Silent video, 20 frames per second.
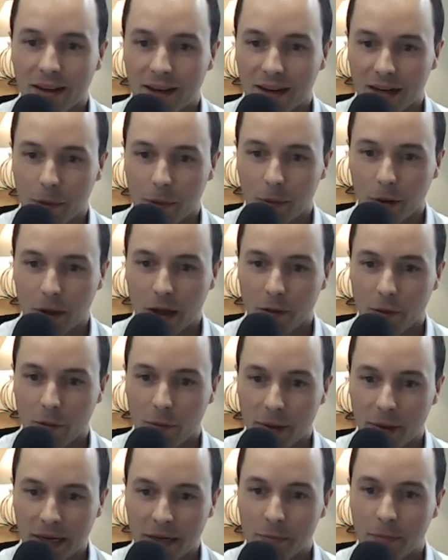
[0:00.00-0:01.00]
a couple of other
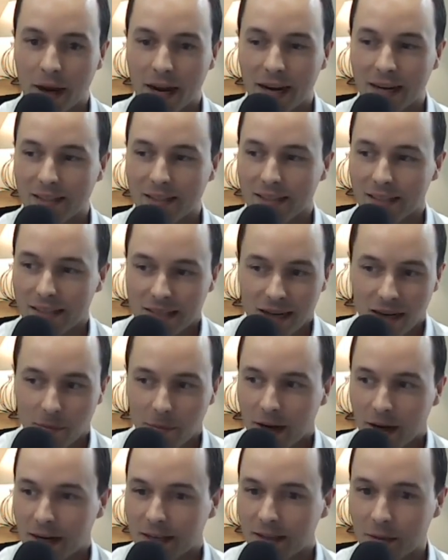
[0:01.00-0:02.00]
big banks, he's not
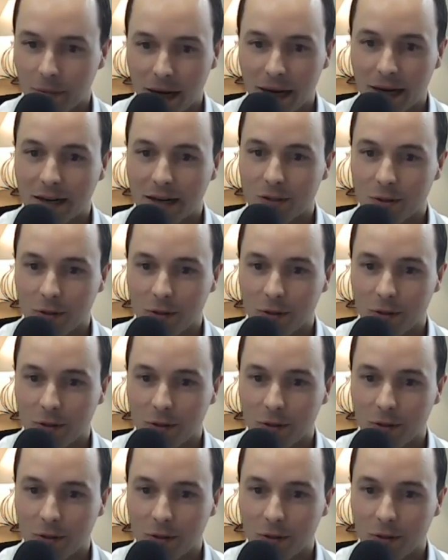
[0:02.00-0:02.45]
buying the banks